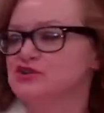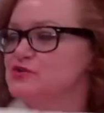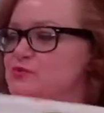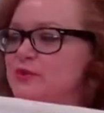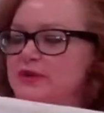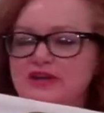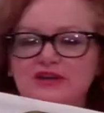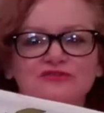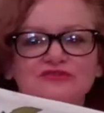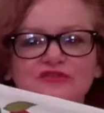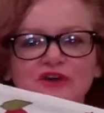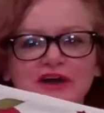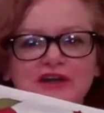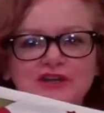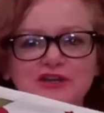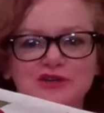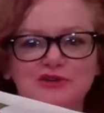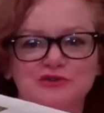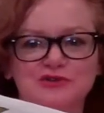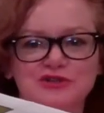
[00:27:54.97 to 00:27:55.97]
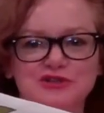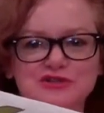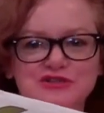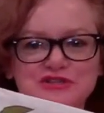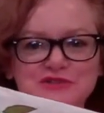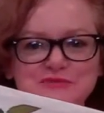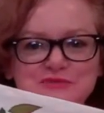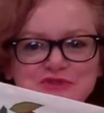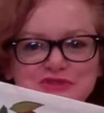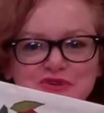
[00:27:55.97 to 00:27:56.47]
we invite you to
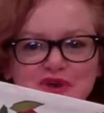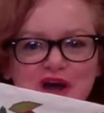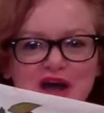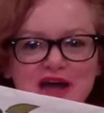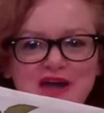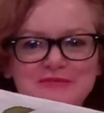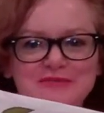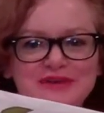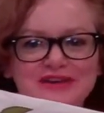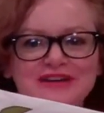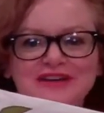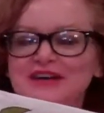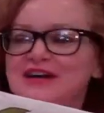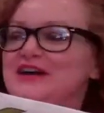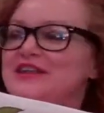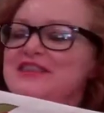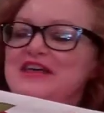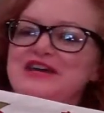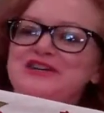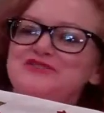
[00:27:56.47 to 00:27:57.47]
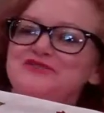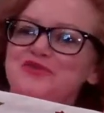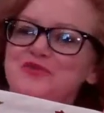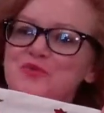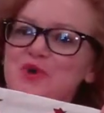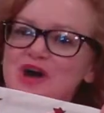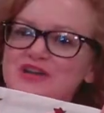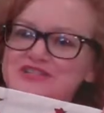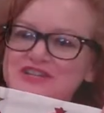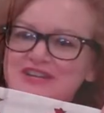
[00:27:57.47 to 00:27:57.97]
subscribe. Thanks for
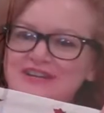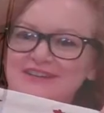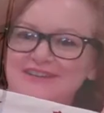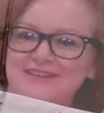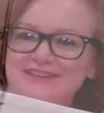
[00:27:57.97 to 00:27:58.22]
watching.